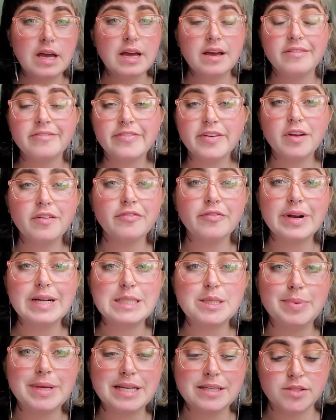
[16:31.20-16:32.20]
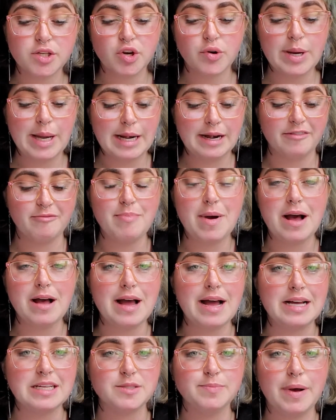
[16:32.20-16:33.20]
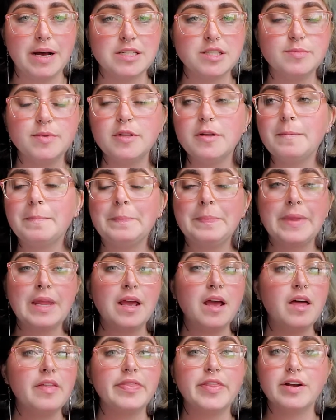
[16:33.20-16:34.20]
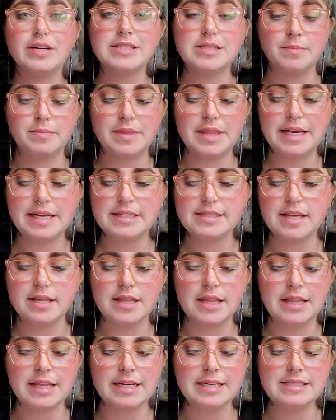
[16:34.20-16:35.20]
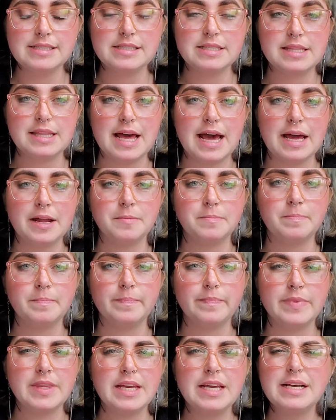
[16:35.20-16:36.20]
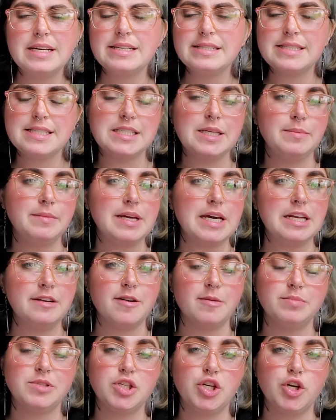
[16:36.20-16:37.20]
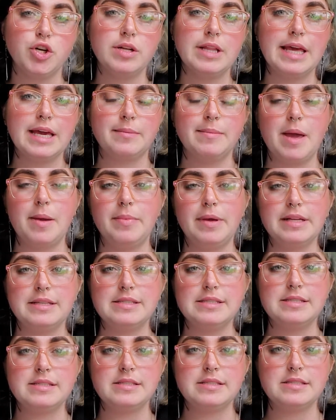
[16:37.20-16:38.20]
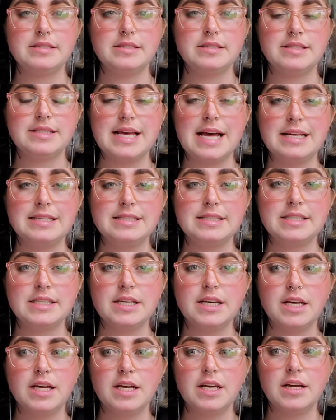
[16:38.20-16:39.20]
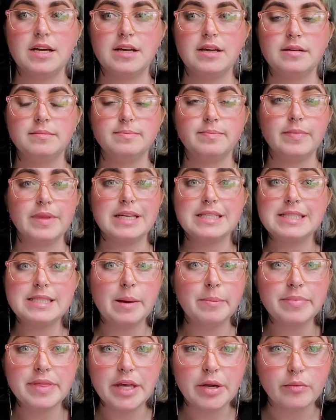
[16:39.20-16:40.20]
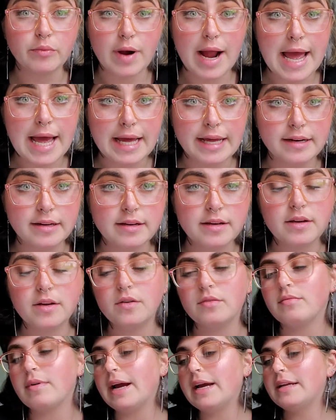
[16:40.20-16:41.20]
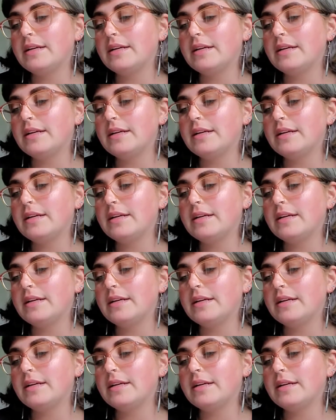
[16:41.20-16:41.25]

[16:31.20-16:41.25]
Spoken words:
Feel free to be as creative as possible. There are some things on the list that seem kind of obscure, like maybe it says something red, right?